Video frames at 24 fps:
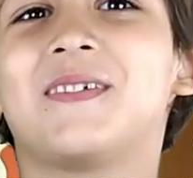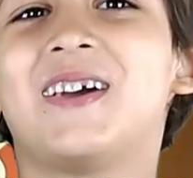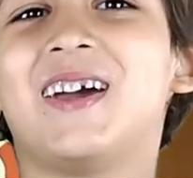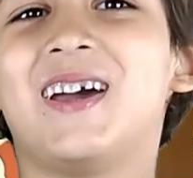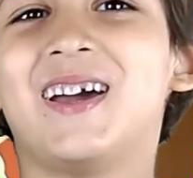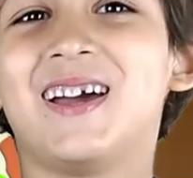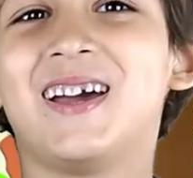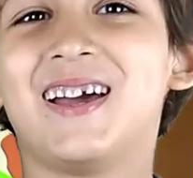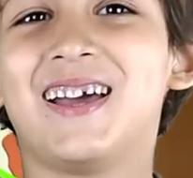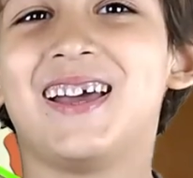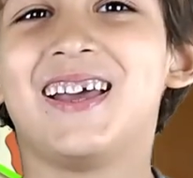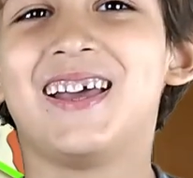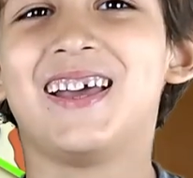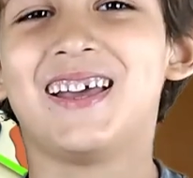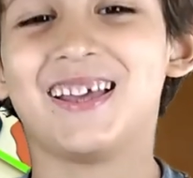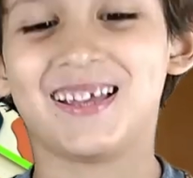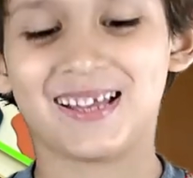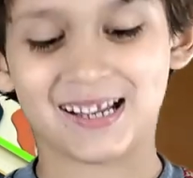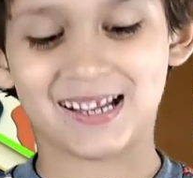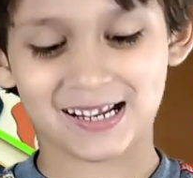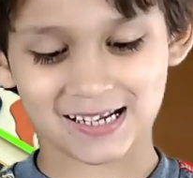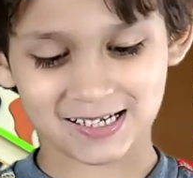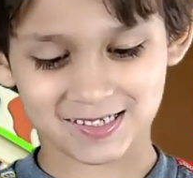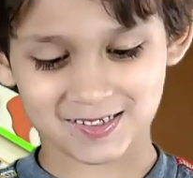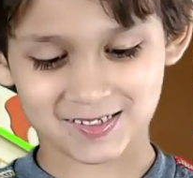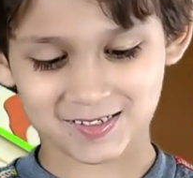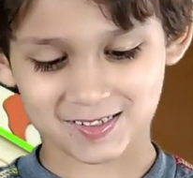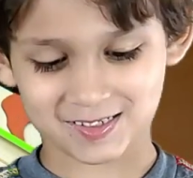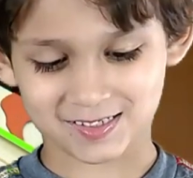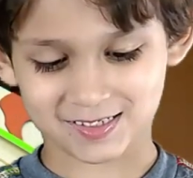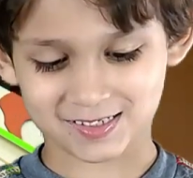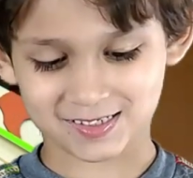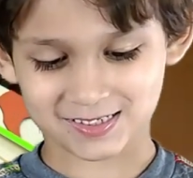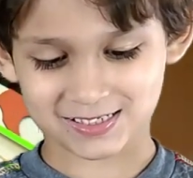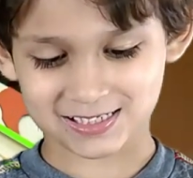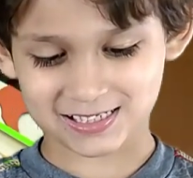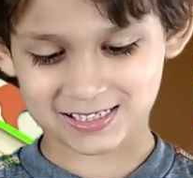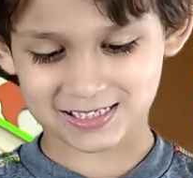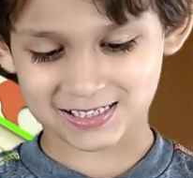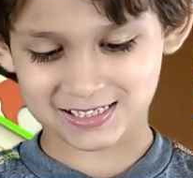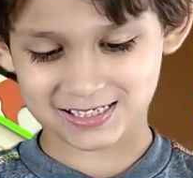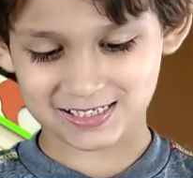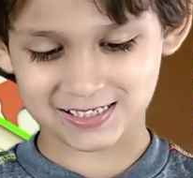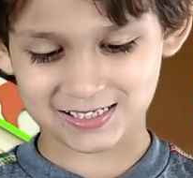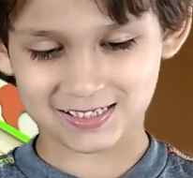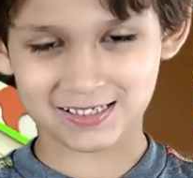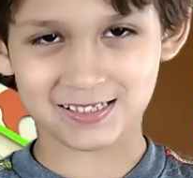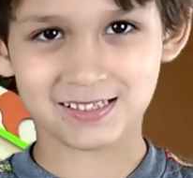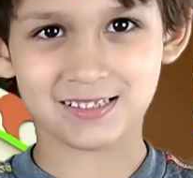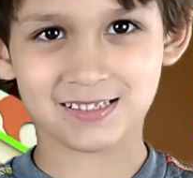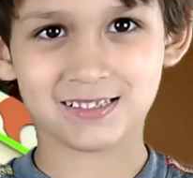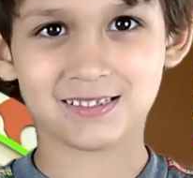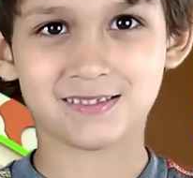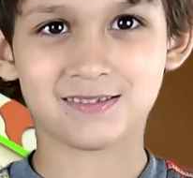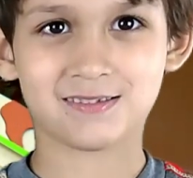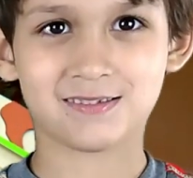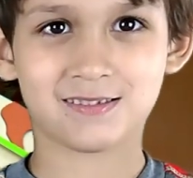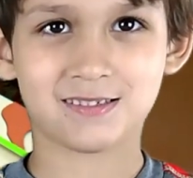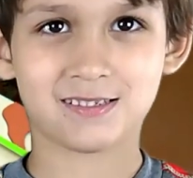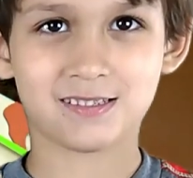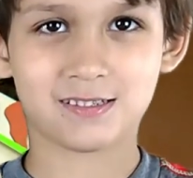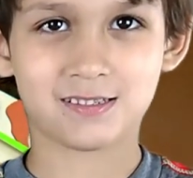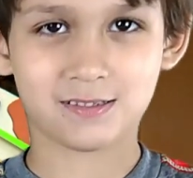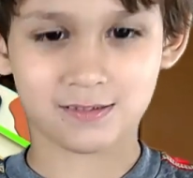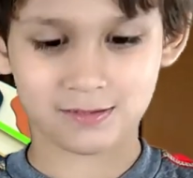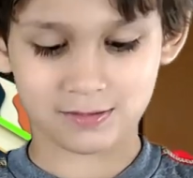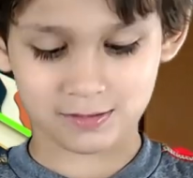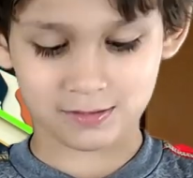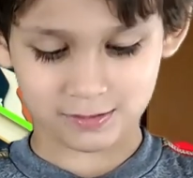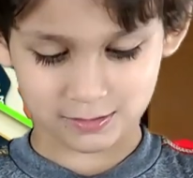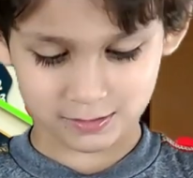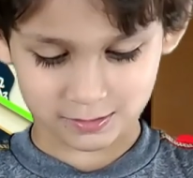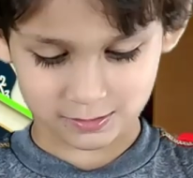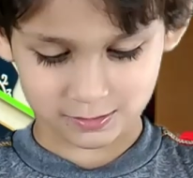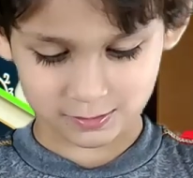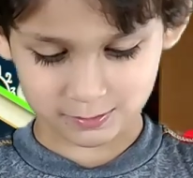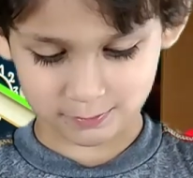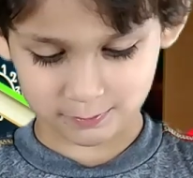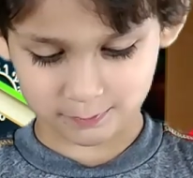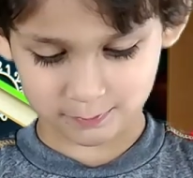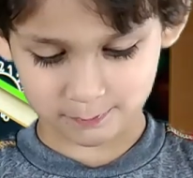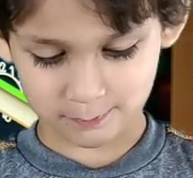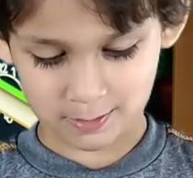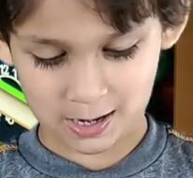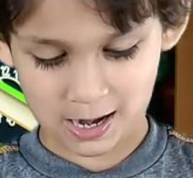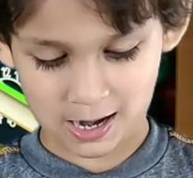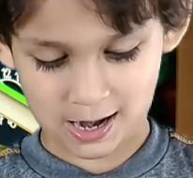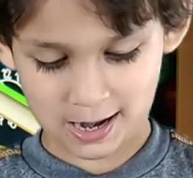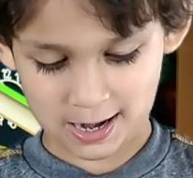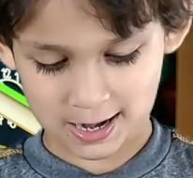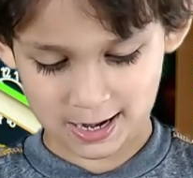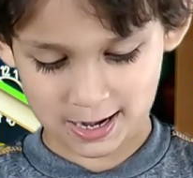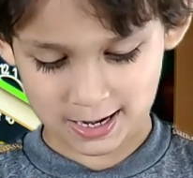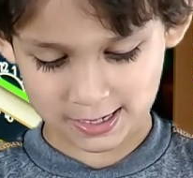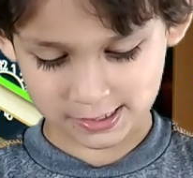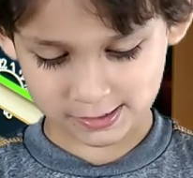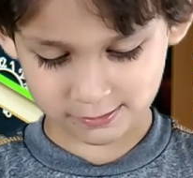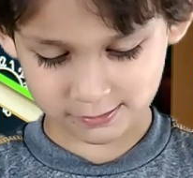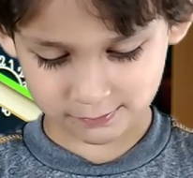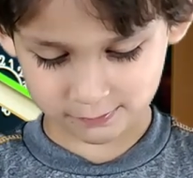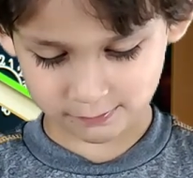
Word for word: It's kind of like a whoopee bell. Bye. Bye.